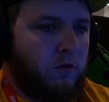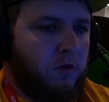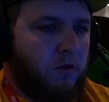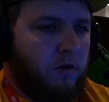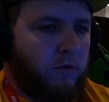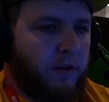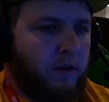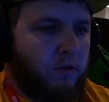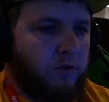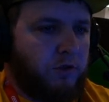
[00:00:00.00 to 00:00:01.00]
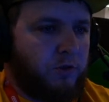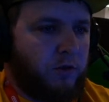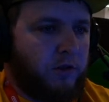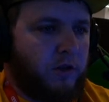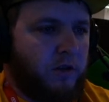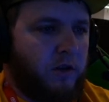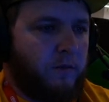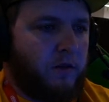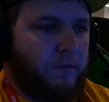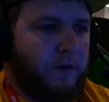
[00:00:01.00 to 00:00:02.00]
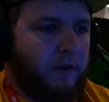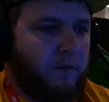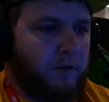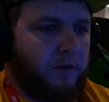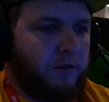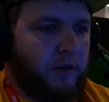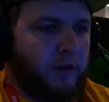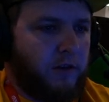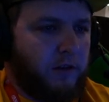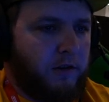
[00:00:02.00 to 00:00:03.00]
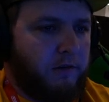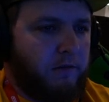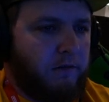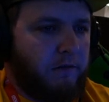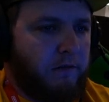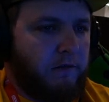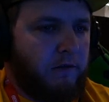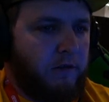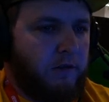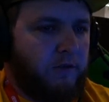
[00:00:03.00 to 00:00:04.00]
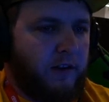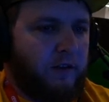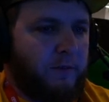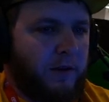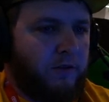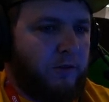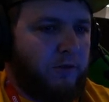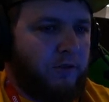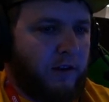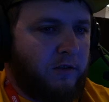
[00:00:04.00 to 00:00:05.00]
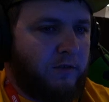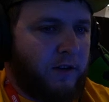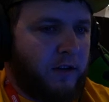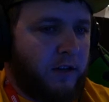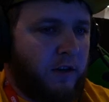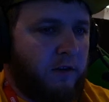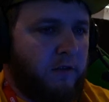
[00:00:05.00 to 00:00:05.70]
Alright, we got a little shortcut coming up here. I'm going to try to hit it. Saves about 2 seconds if I can get it.